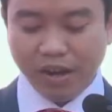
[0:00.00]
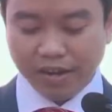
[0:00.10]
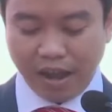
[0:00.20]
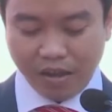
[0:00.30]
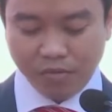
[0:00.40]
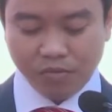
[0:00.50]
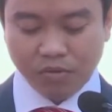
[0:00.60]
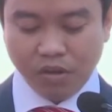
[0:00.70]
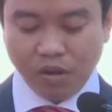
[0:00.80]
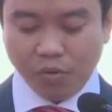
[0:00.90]
to over
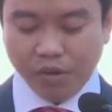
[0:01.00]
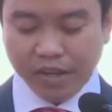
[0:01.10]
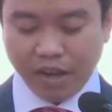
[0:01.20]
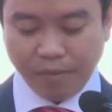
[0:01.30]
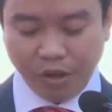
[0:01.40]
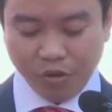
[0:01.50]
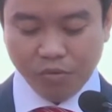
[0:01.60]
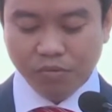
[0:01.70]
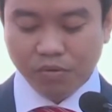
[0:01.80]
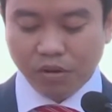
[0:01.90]
80%.
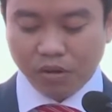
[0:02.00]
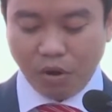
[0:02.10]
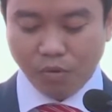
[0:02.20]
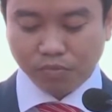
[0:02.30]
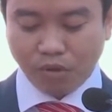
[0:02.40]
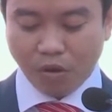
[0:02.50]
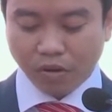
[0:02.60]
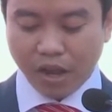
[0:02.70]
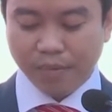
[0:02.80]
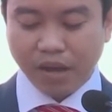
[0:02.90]
People's living
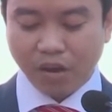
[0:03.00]
standards are